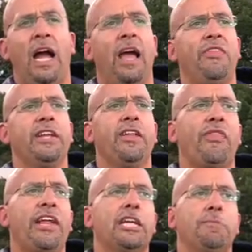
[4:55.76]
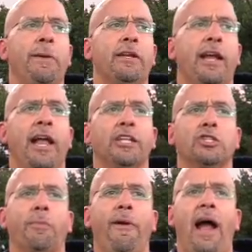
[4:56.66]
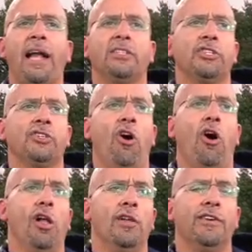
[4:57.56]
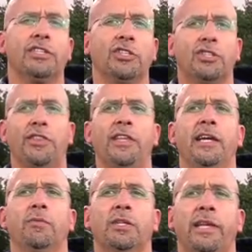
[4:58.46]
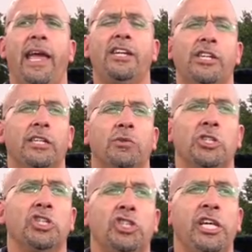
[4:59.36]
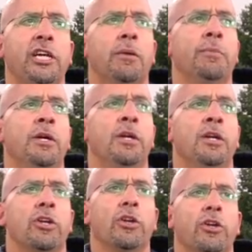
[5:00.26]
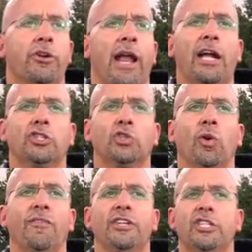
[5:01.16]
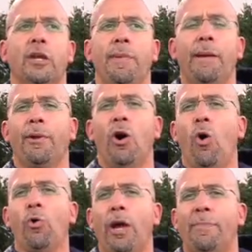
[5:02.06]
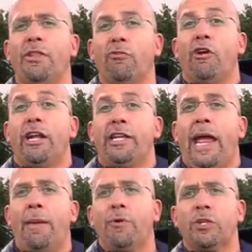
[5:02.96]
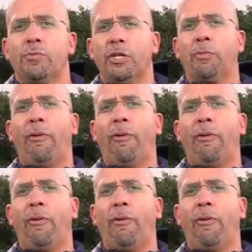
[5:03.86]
I think the thing that's been kind of surprising to all of us is the thing with KJ is when you see him, you're not sure if he's going to be able to hold up in the run game with as much